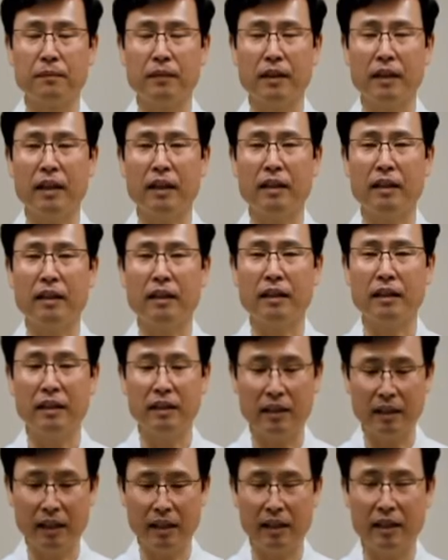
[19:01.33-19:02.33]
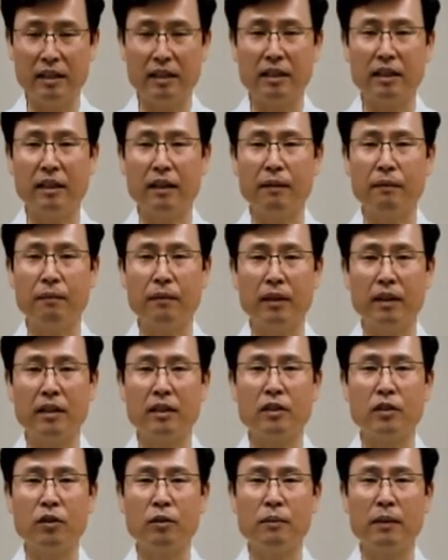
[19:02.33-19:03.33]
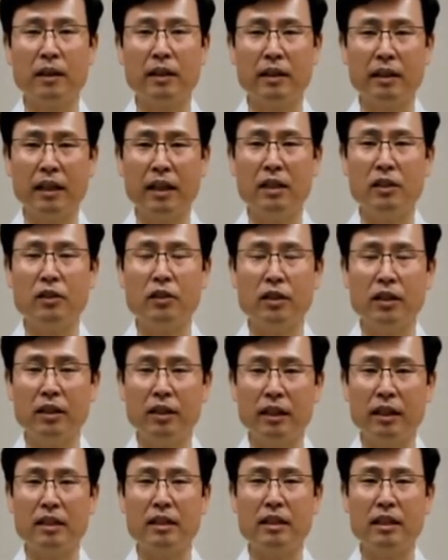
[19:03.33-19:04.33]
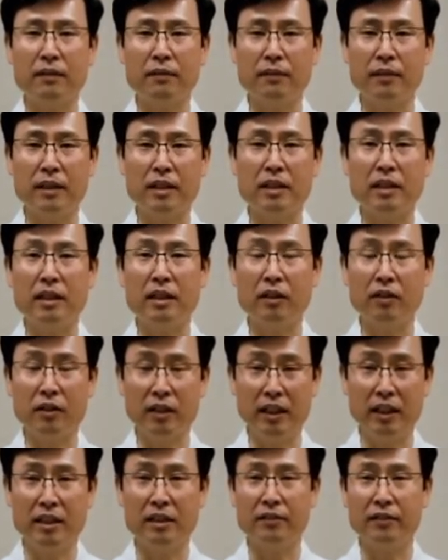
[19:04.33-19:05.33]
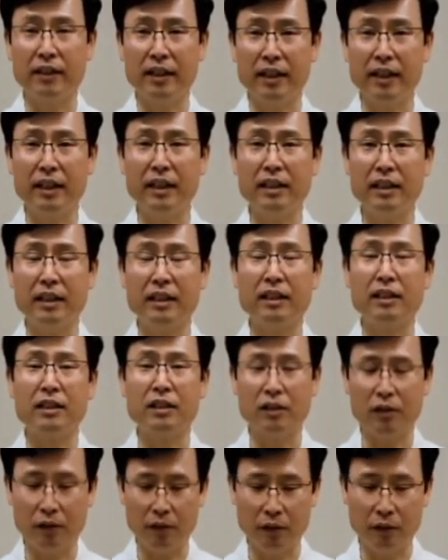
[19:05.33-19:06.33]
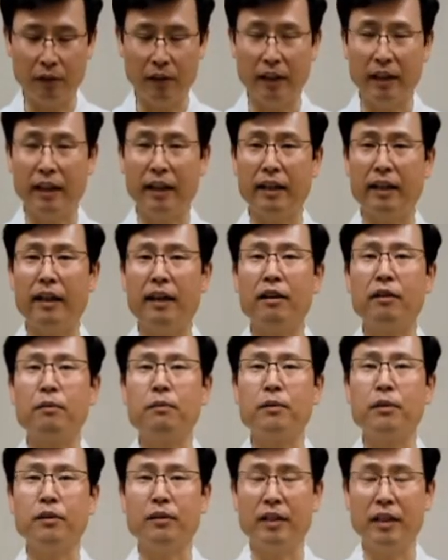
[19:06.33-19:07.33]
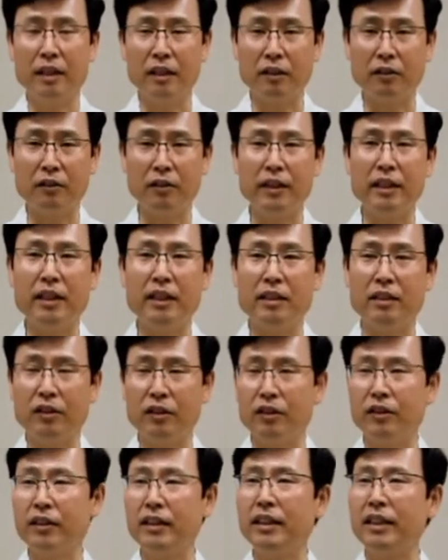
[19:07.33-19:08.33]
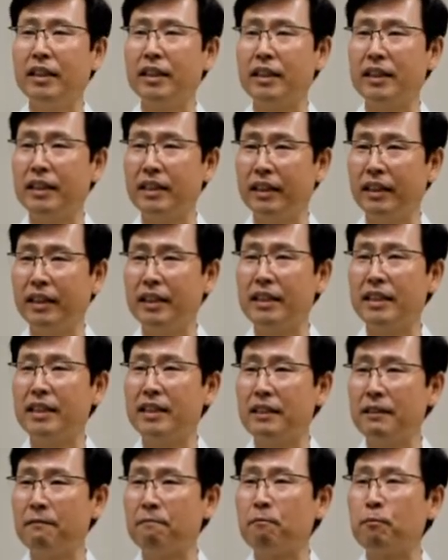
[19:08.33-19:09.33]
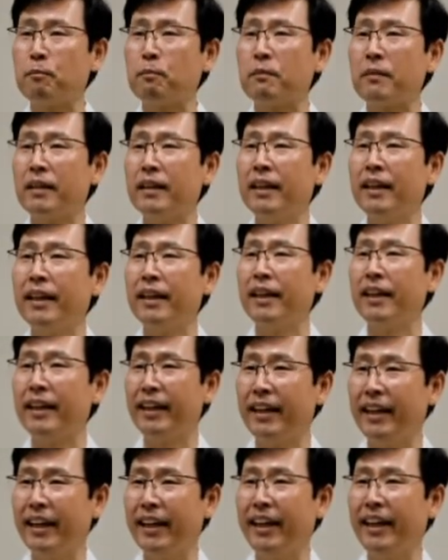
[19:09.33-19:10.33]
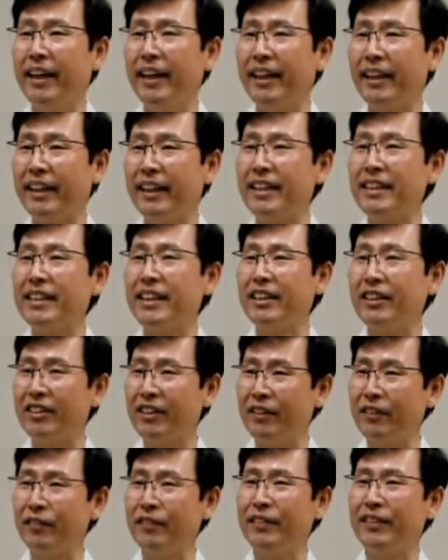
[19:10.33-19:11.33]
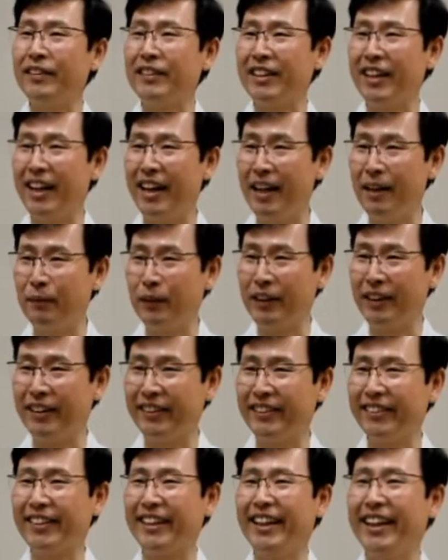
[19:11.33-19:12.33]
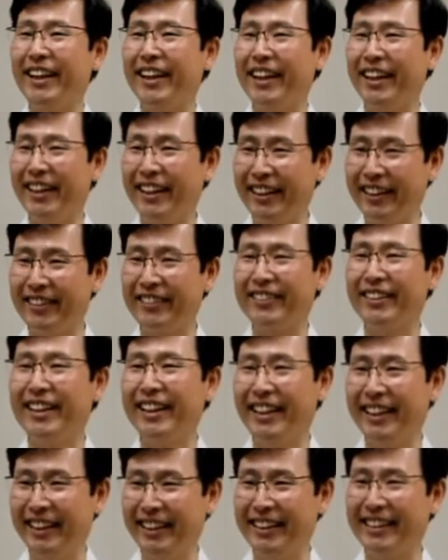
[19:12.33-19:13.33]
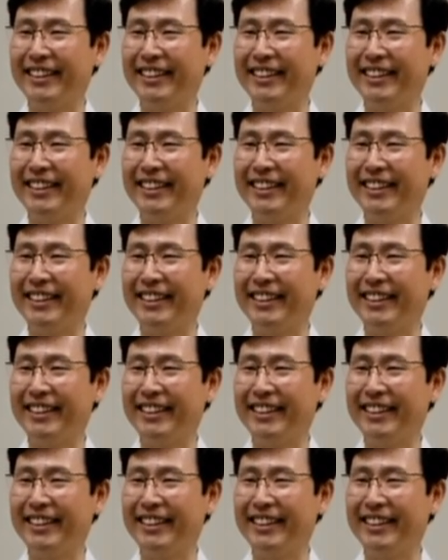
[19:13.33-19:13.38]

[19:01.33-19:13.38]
And these days, um, there's so many tension and stiffness in our knees, right? So it can help you increase your needs. Yes. And Cassandra, you feel calmer. Okay, great.